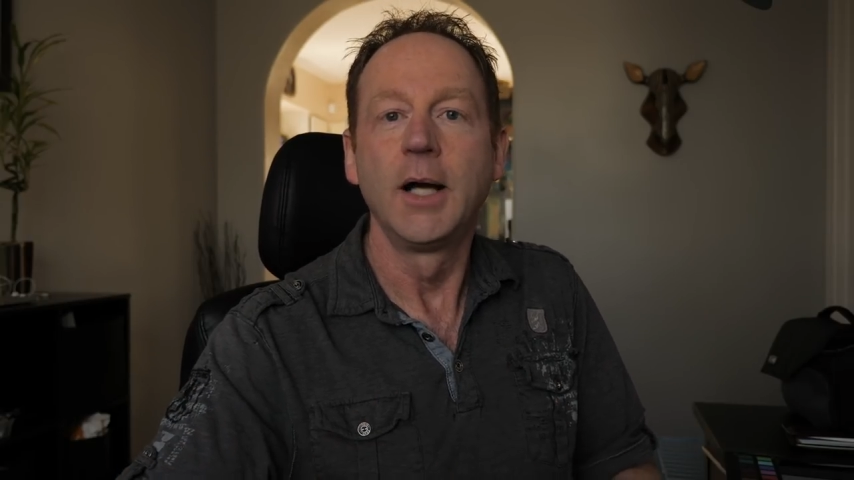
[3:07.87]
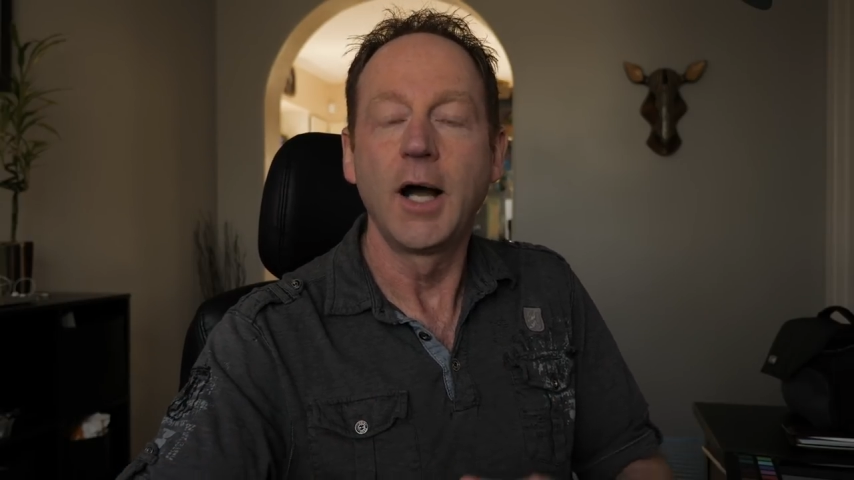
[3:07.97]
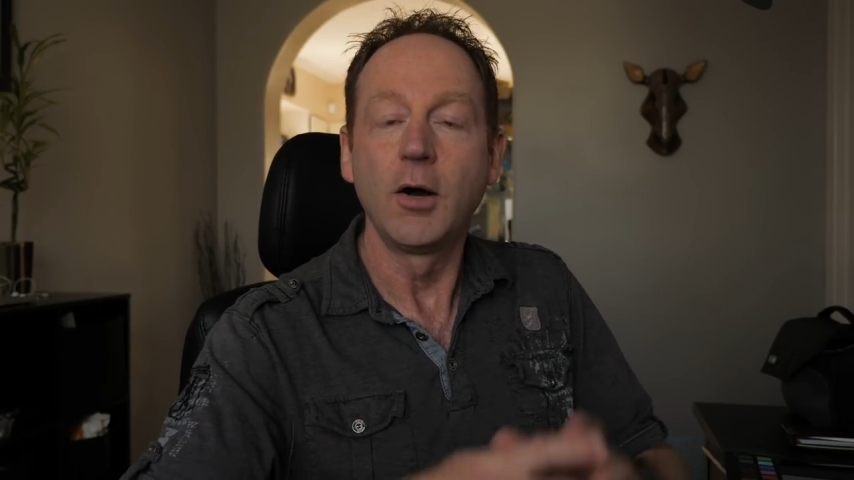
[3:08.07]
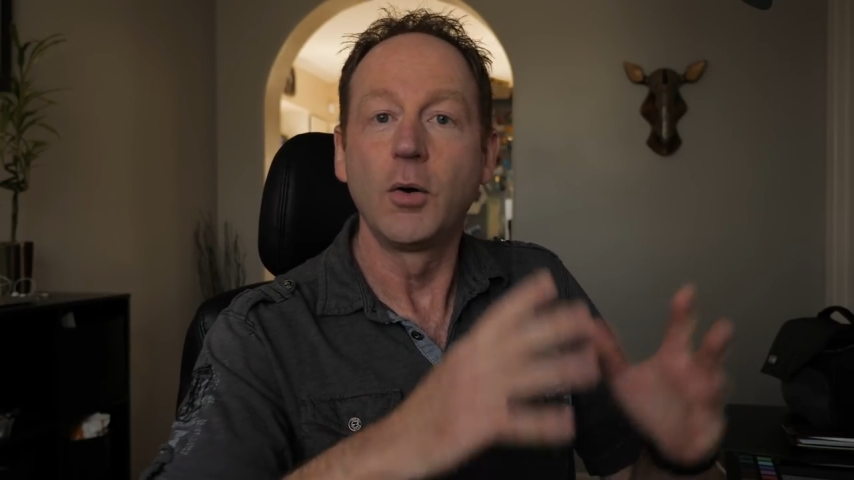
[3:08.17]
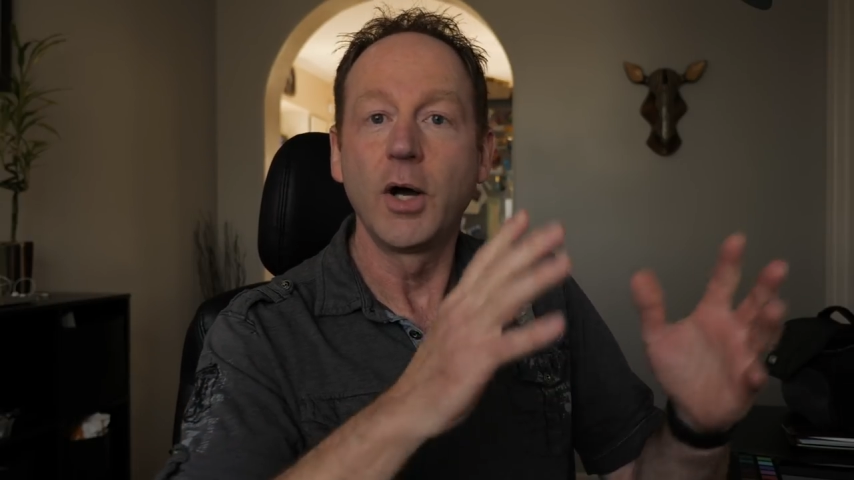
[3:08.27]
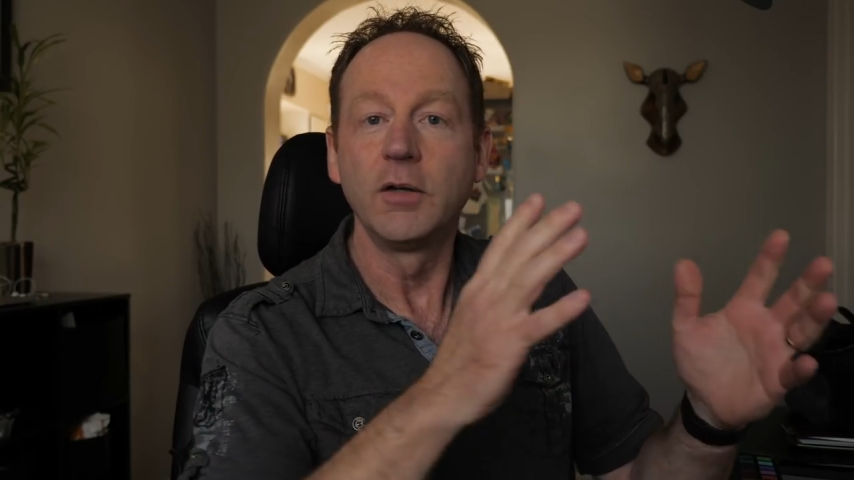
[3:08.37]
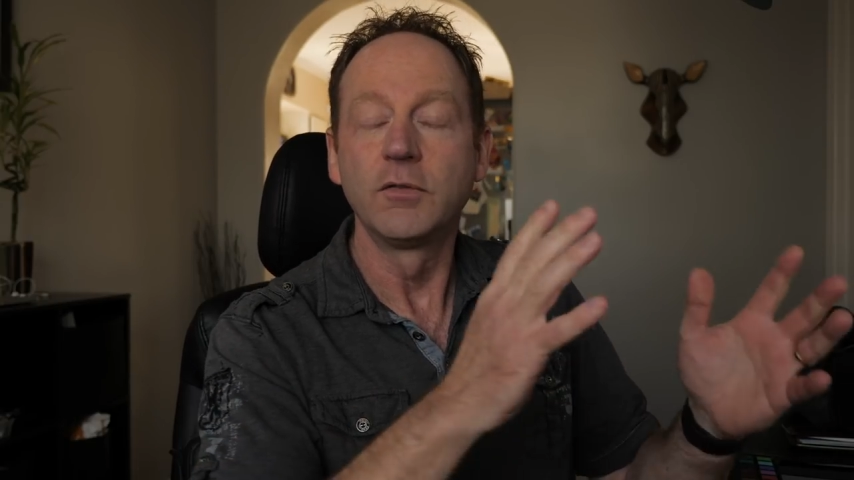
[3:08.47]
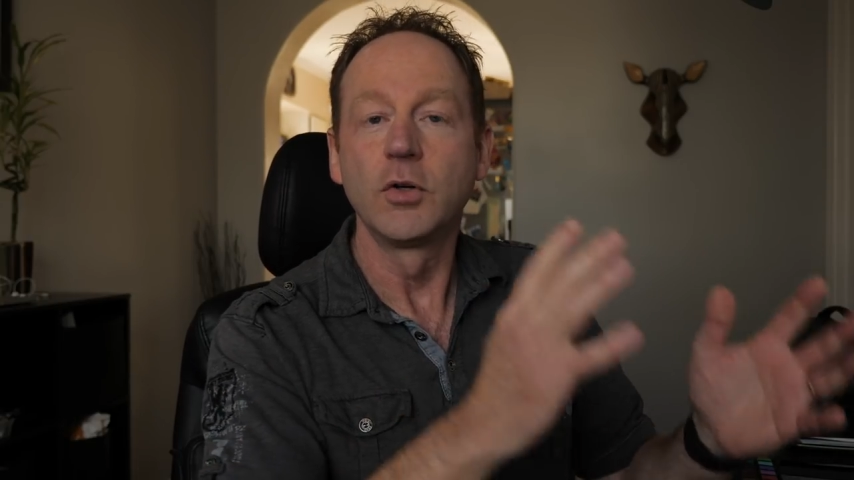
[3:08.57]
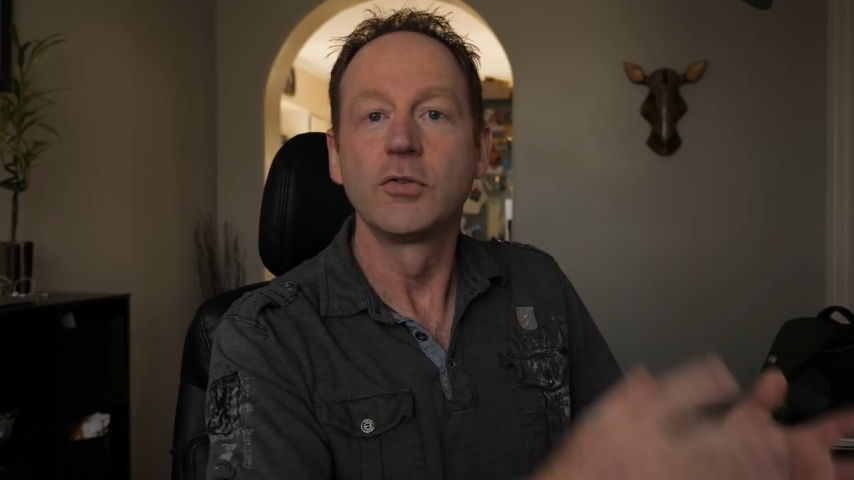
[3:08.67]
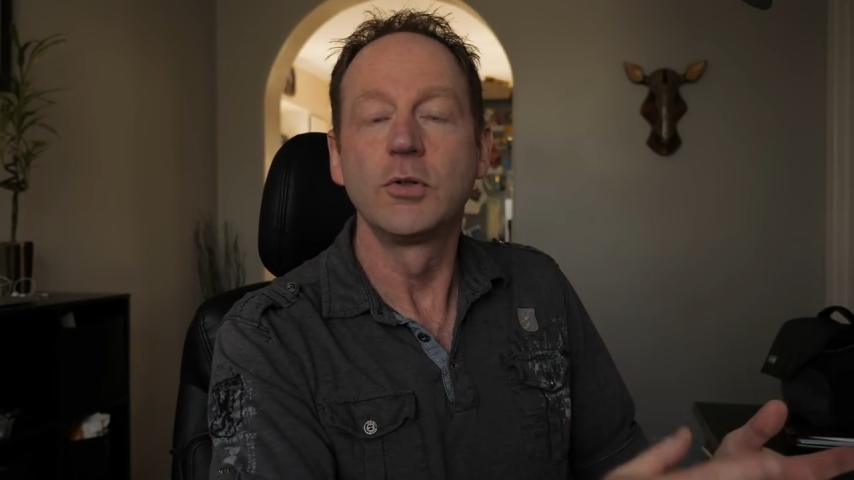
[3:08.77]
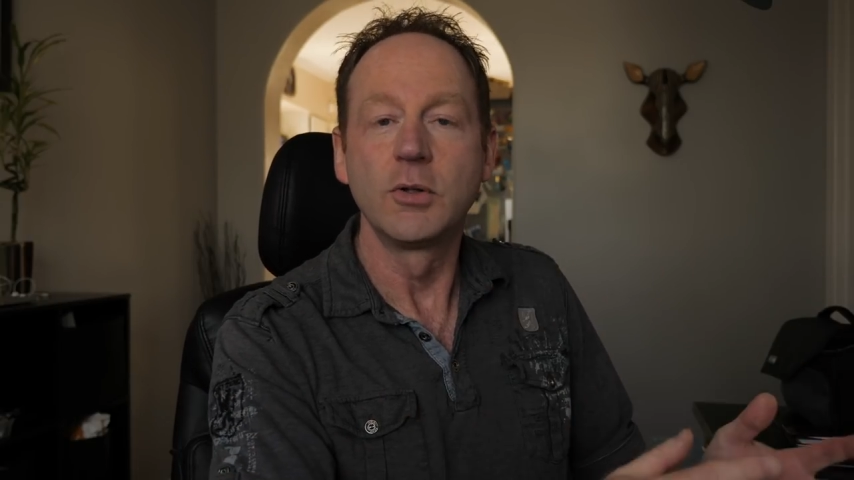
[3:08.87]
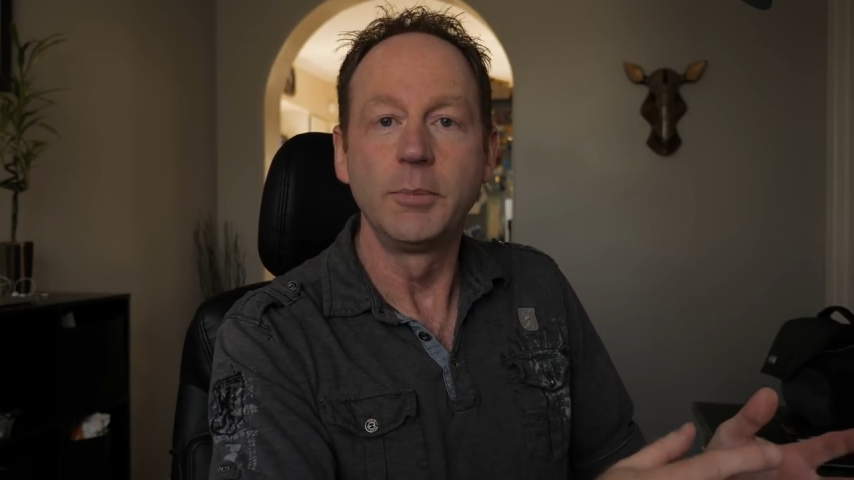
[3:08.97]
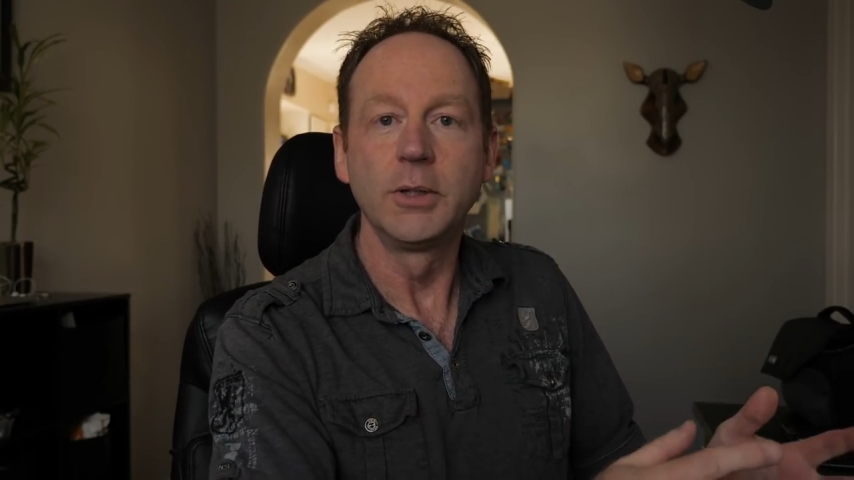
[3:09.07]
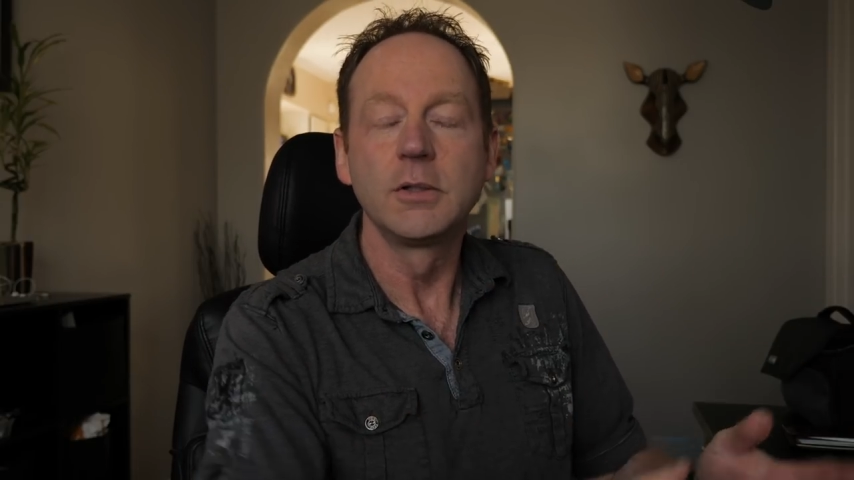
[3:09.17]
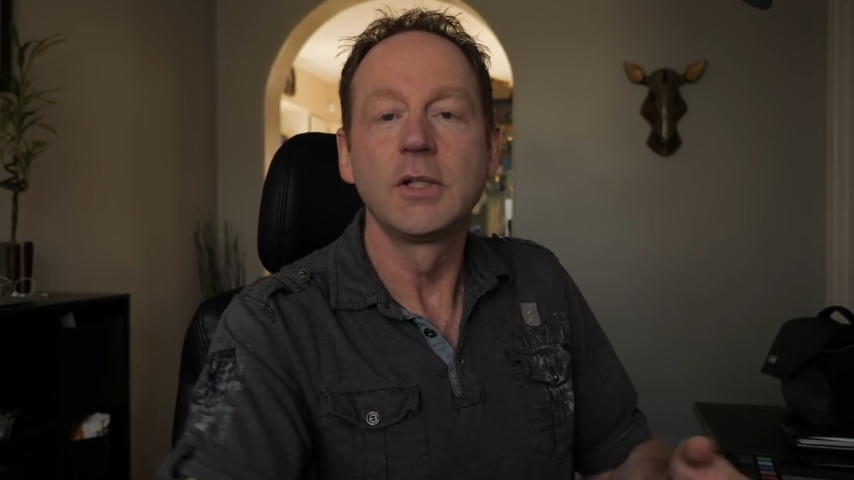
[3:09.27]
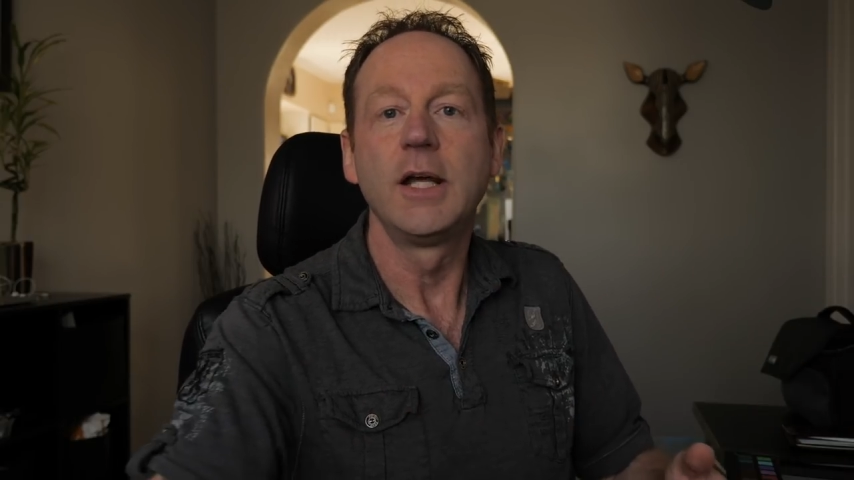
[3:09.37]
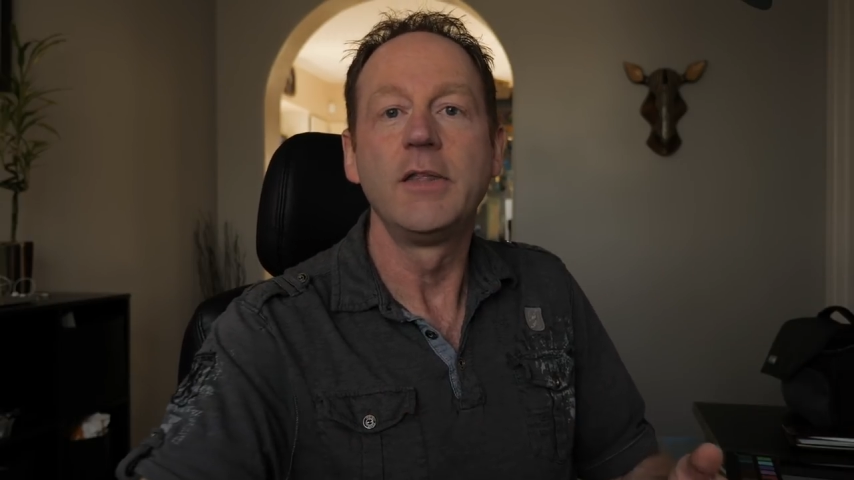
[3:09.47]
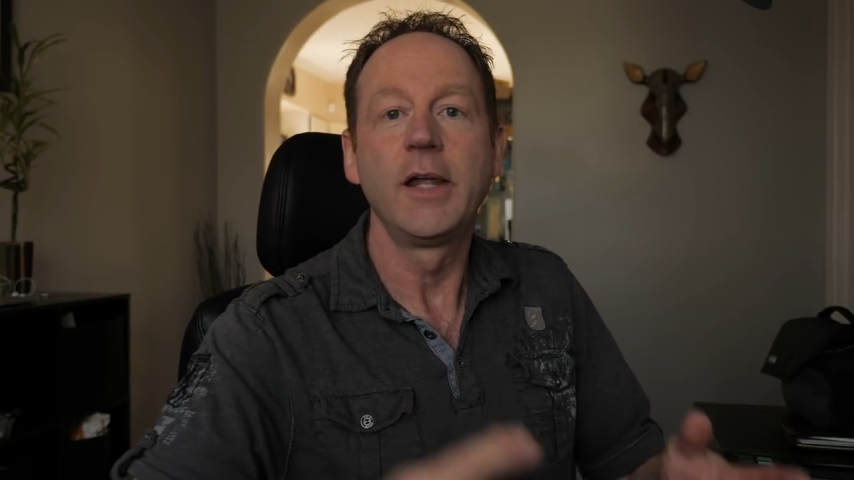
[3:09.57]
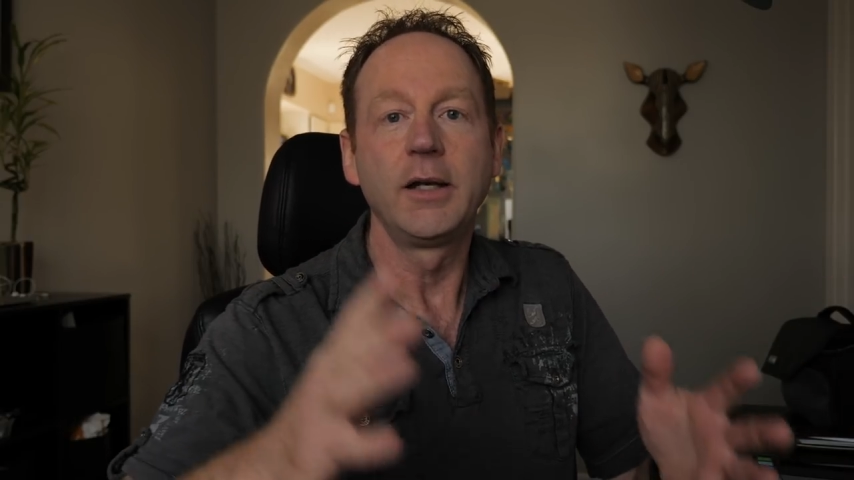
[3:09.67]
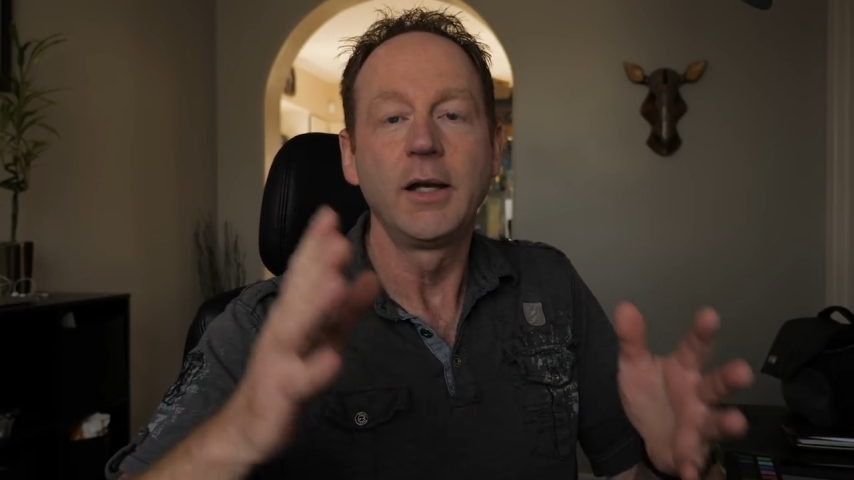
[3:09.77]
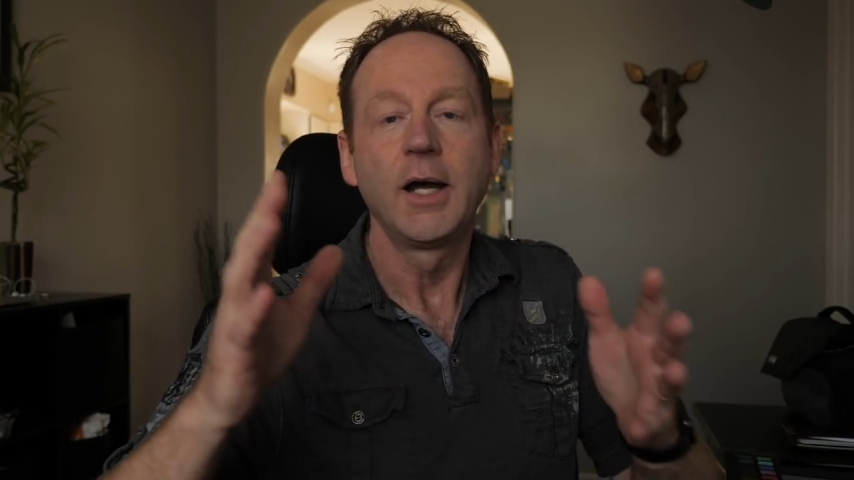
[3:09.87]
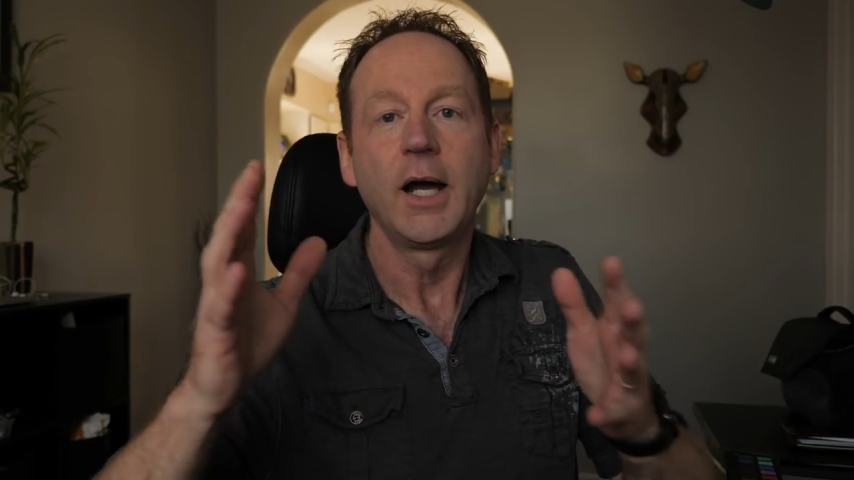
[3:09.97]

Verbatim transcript: how I first do the build and then